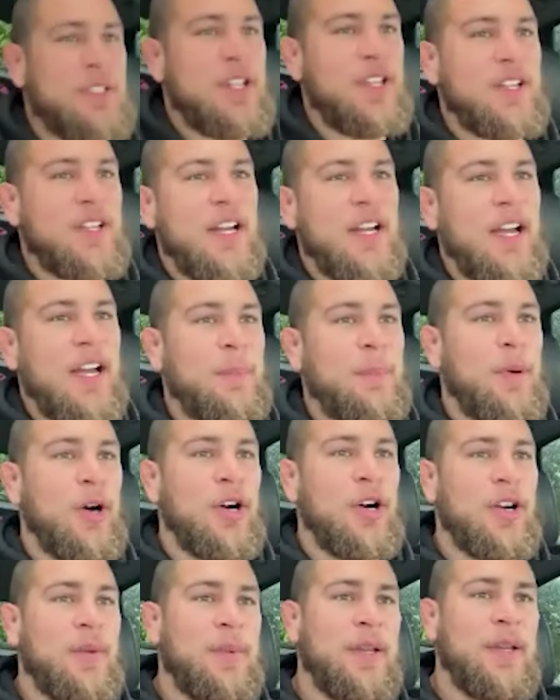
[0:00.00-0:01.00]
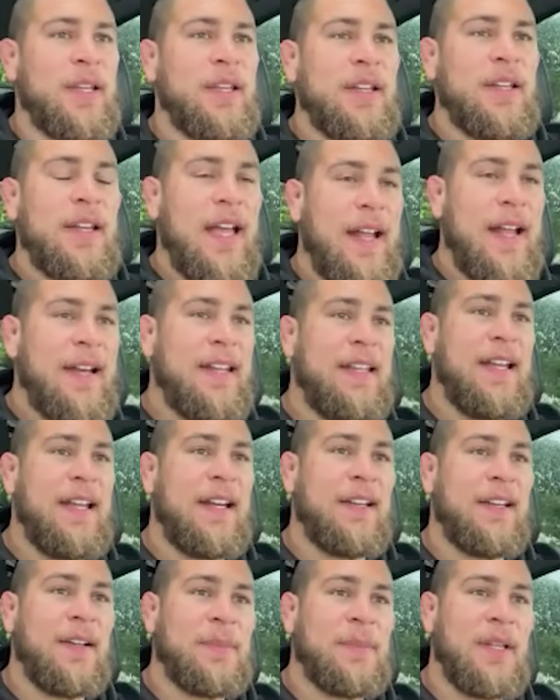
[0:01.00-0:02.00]
another guy, Barnaby, and he
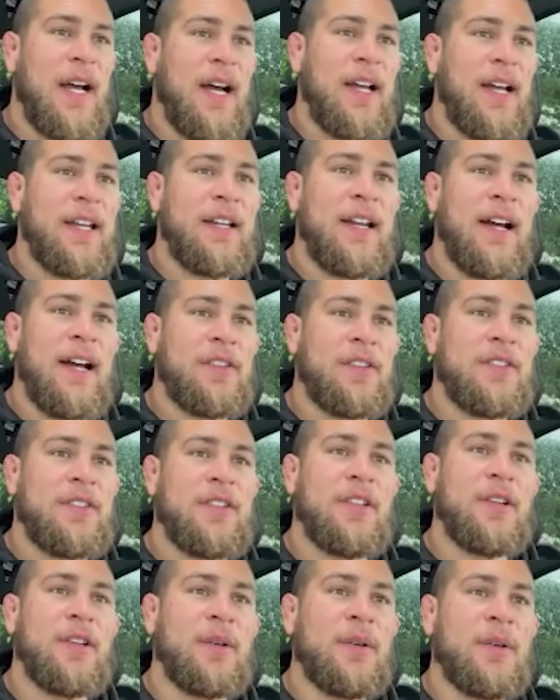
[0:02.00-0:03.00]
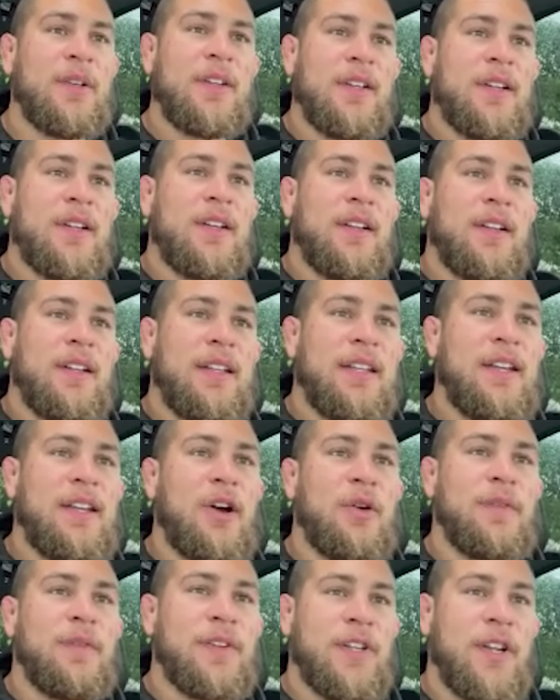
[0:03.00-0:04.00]
ended up dying now too. He
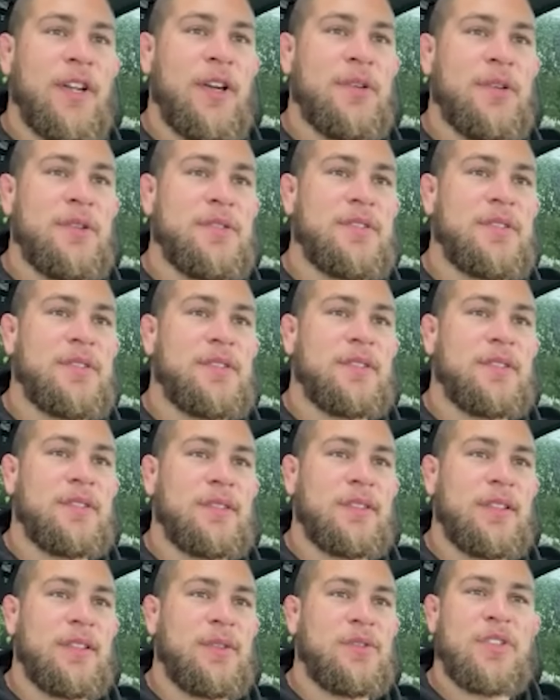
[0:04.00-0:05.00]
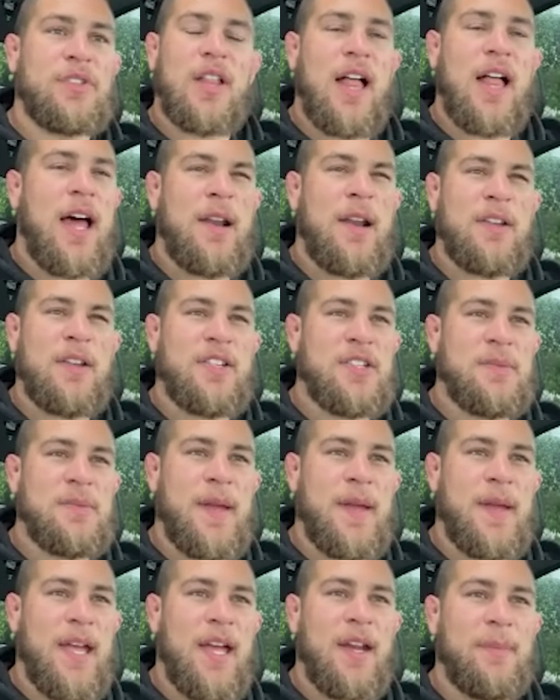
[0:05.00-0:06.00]
overdosed. It was a lot of
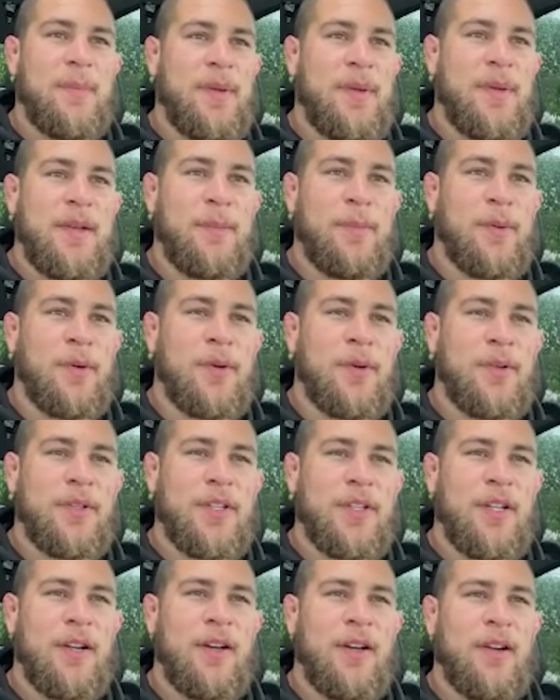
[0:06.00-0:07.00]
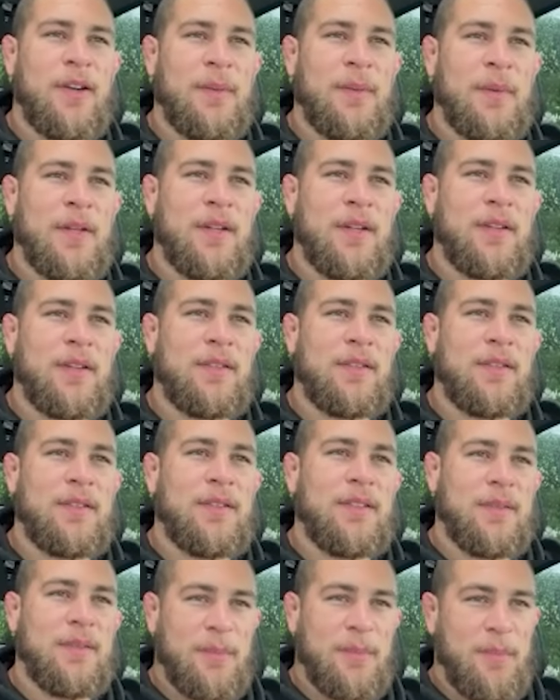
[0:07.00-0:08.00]
just bad people, you know what I mean?
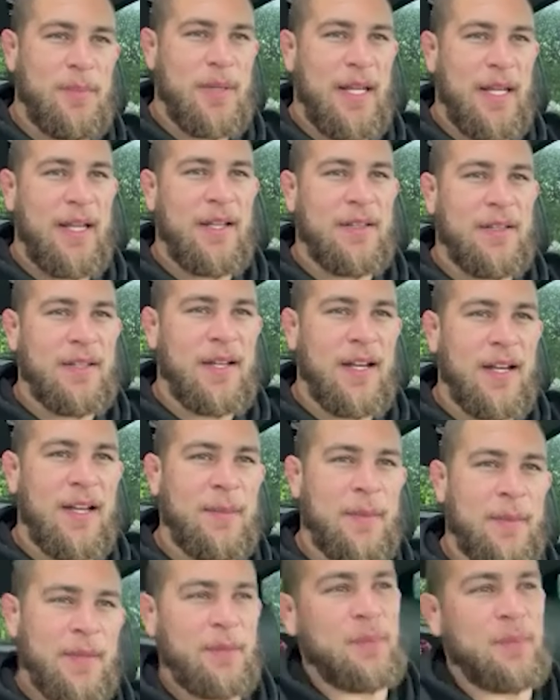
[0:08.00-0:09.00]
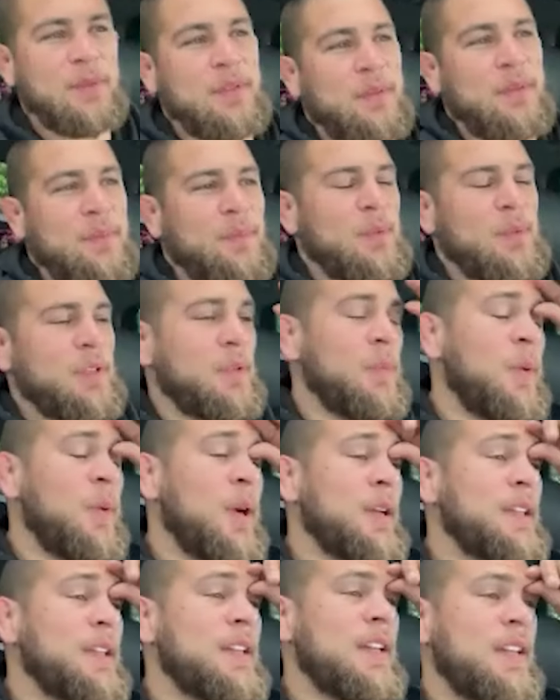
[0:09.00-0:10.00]
Bad timing with the
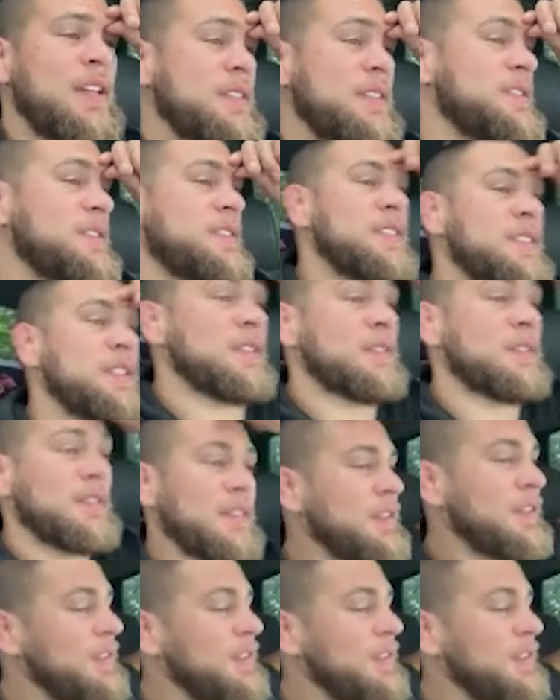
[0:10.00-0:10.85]
one case too.